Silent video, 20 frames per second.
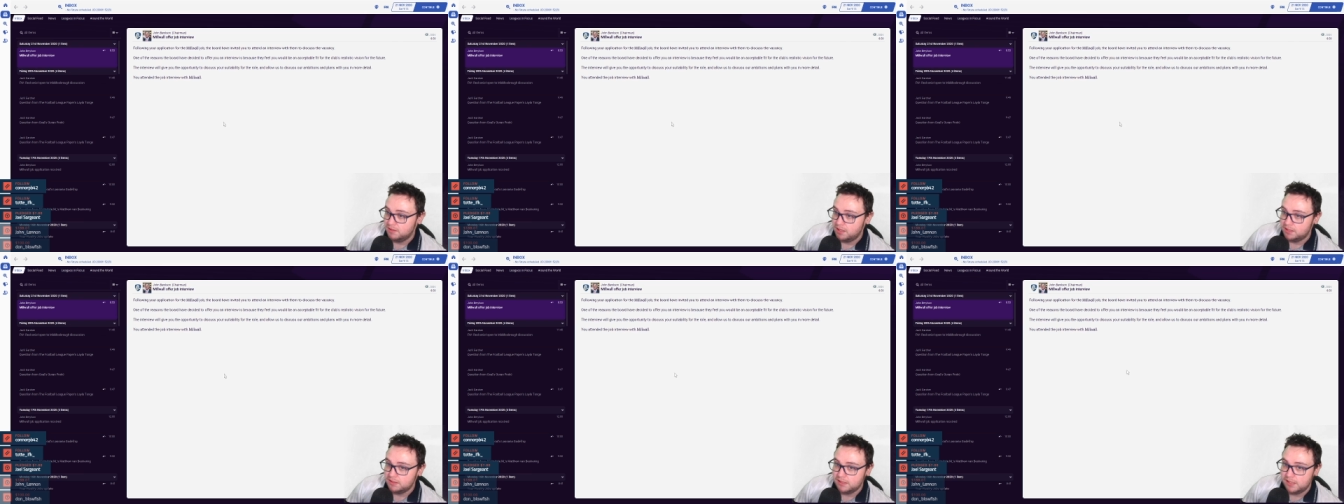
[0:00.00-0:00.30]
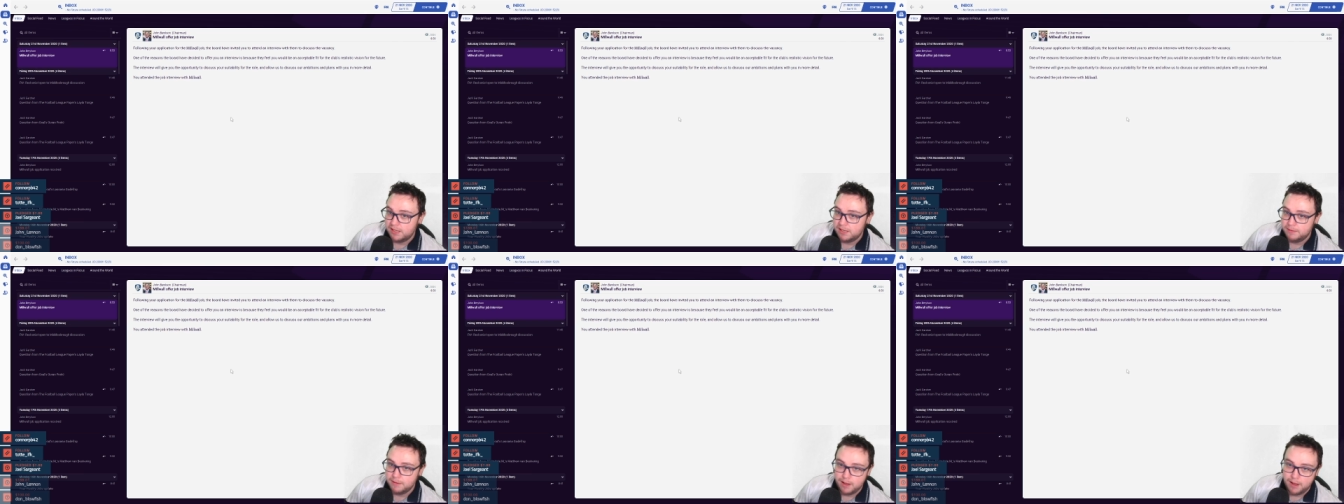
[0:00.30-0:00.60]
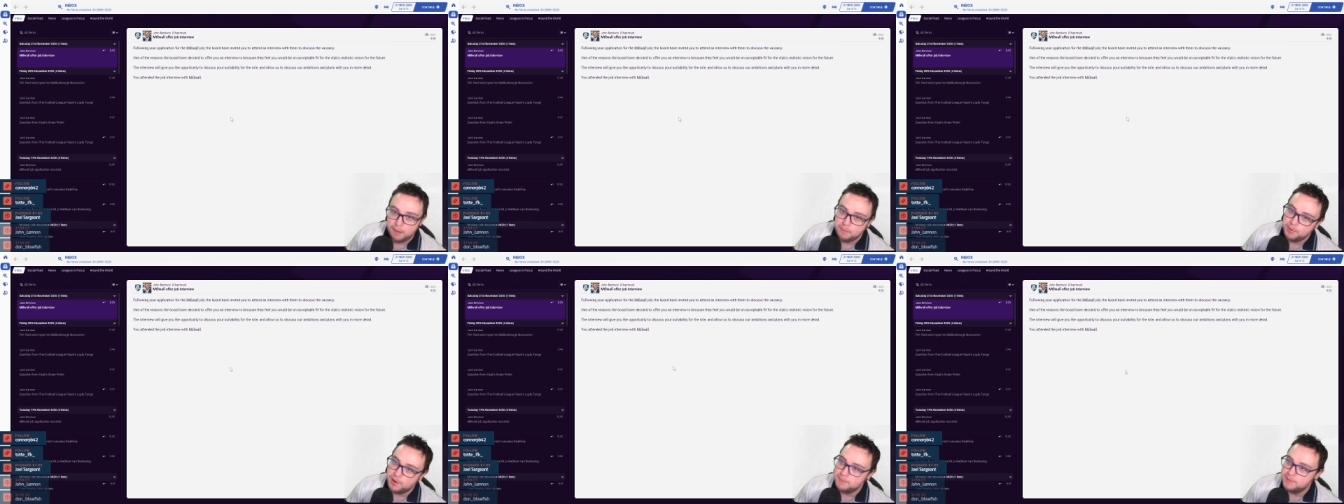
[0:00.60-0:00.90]
I'll uh,
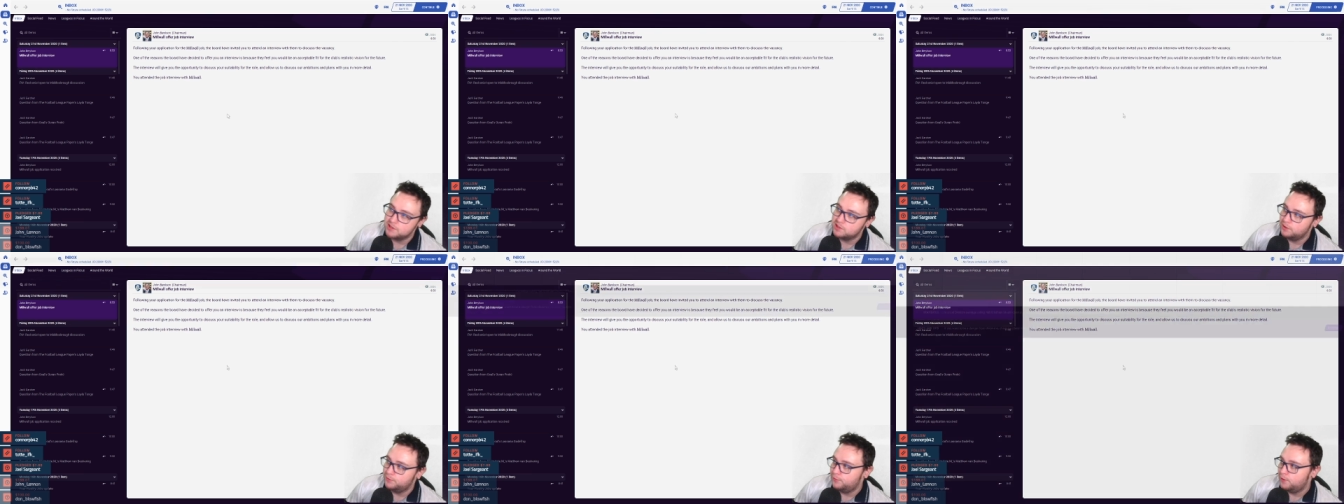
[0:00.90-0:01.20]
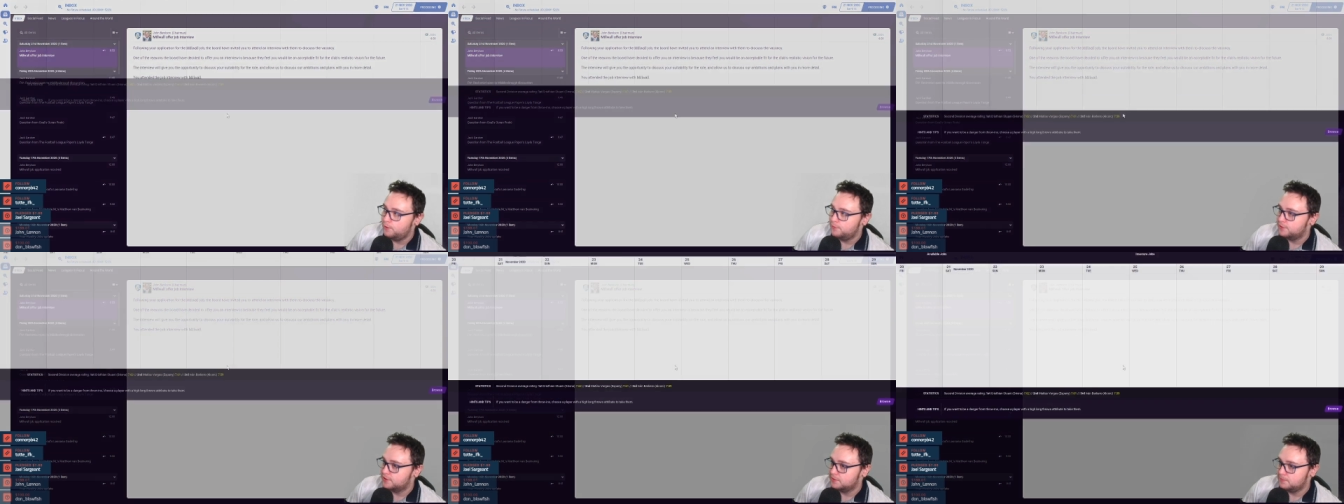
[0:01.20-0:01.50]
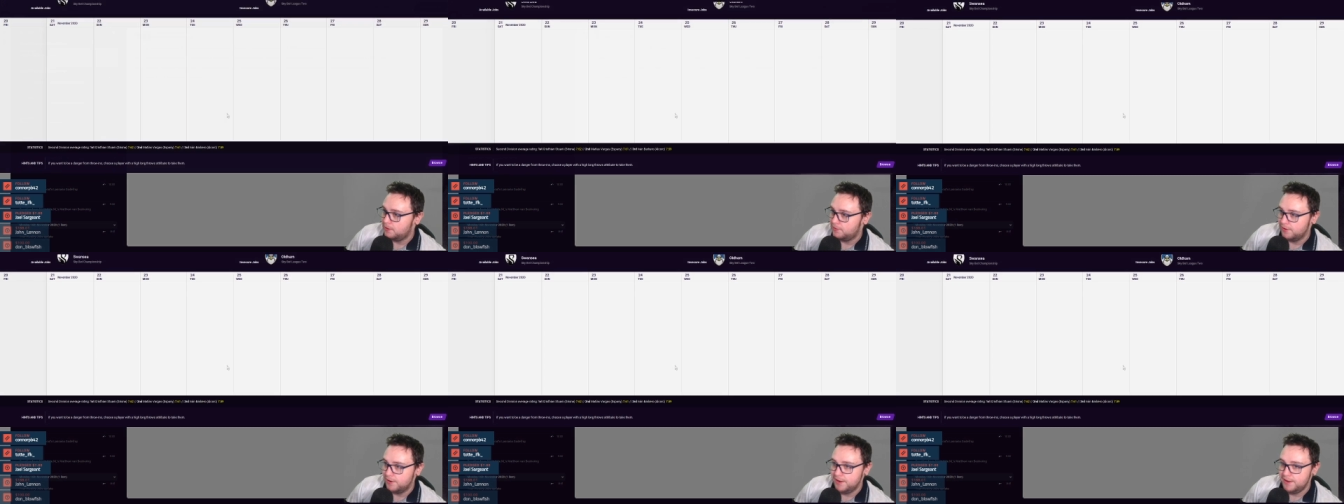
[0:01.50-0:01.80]
I'll bring my stuff over
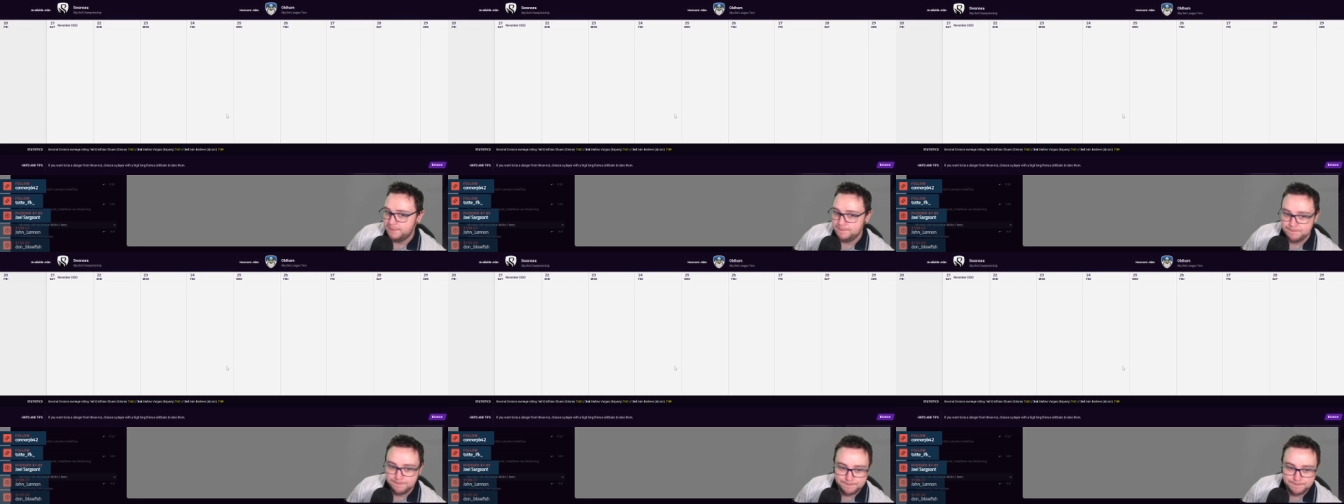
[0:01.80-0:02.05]
tomorrow, yeah?